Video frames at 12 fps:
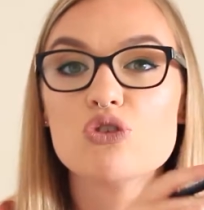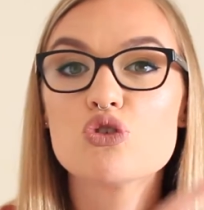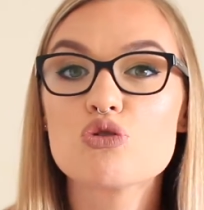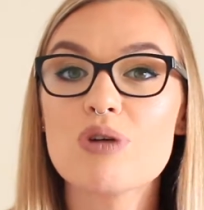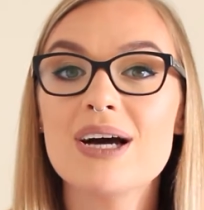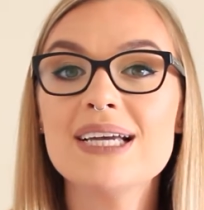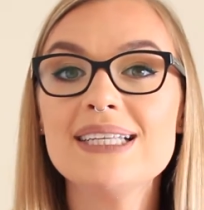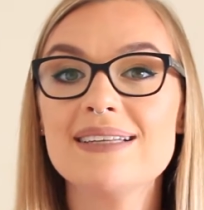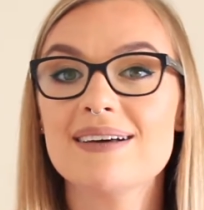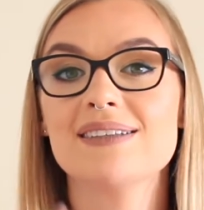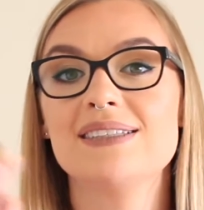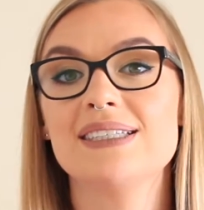Try
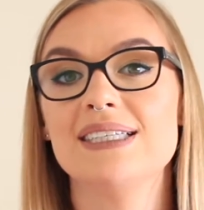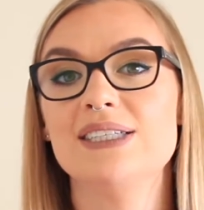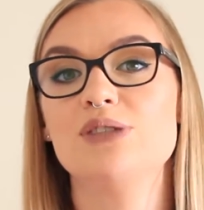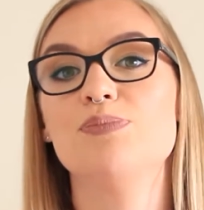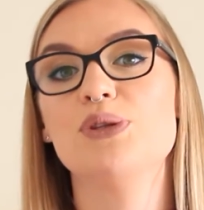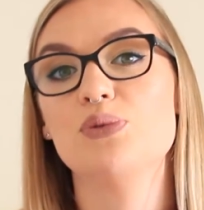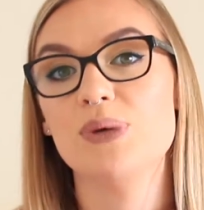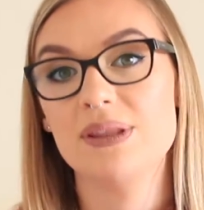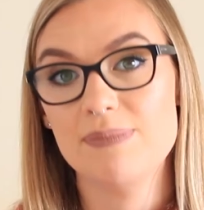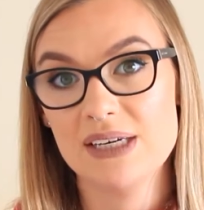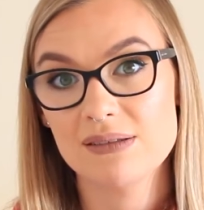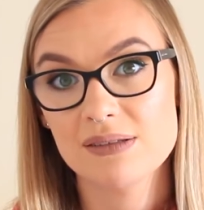not to eat
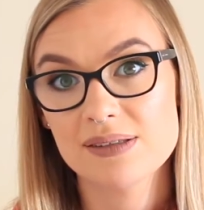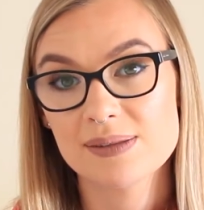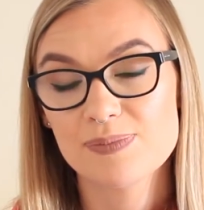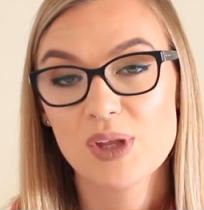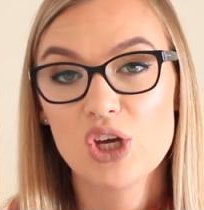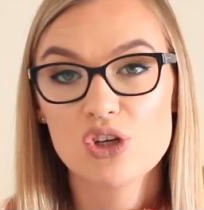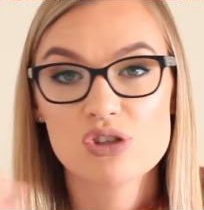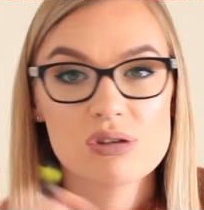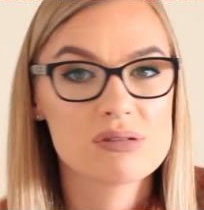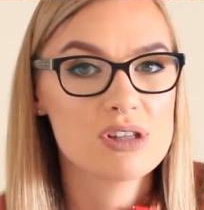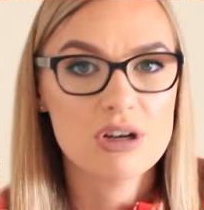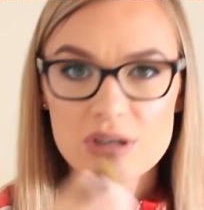between meals.
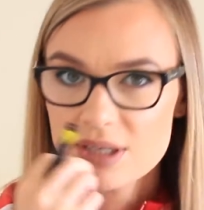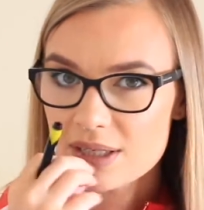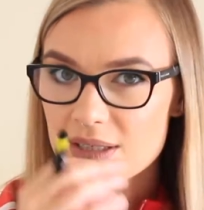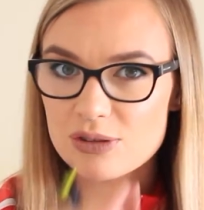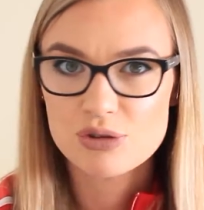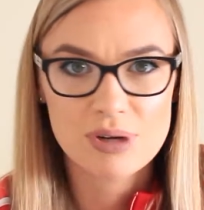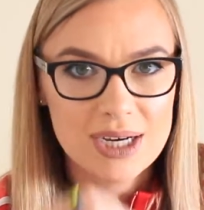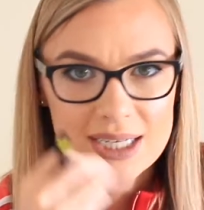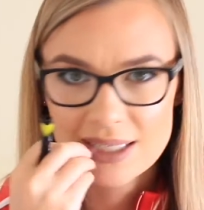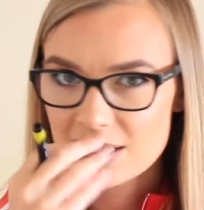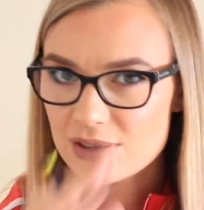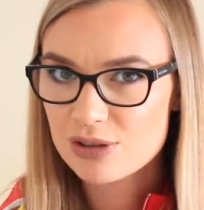So
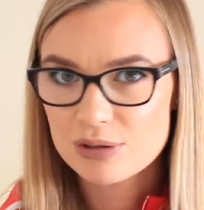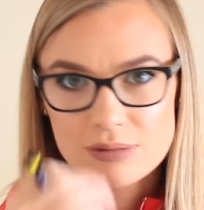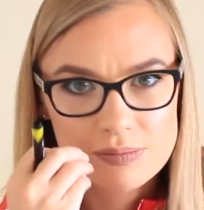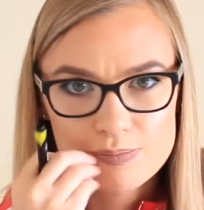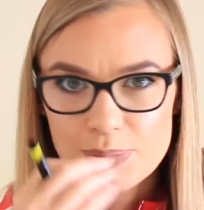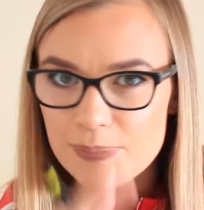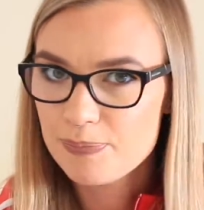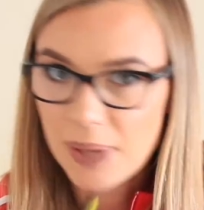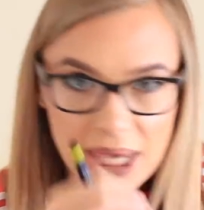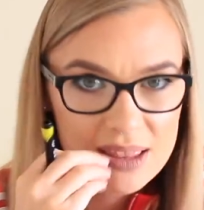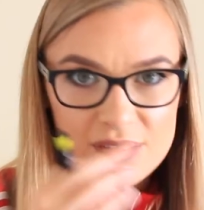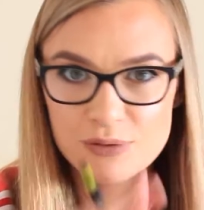try not to
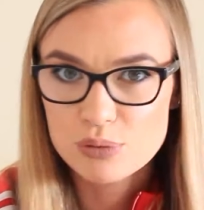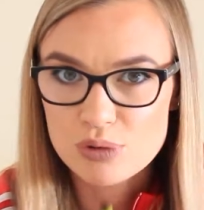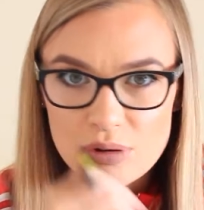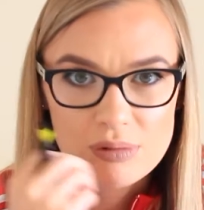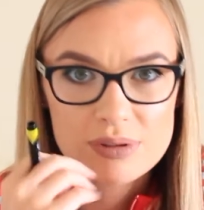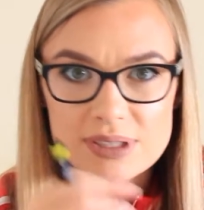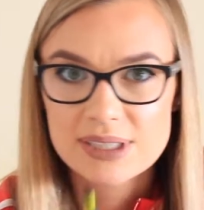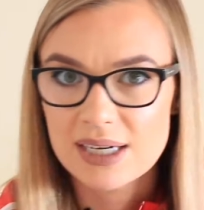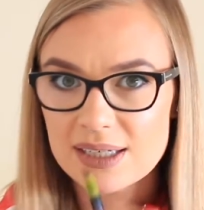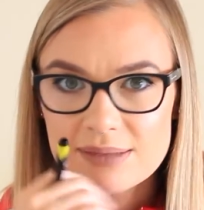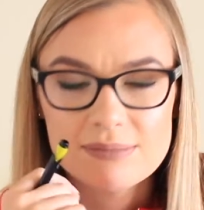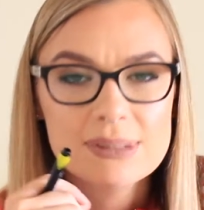pick the food all the
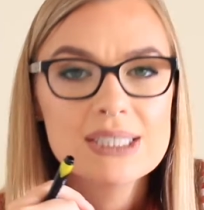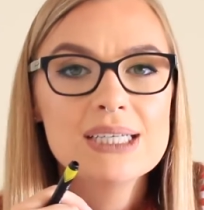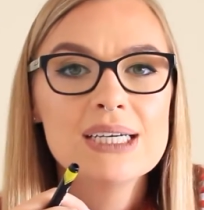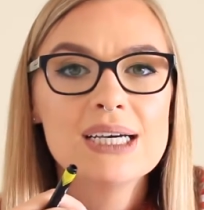time.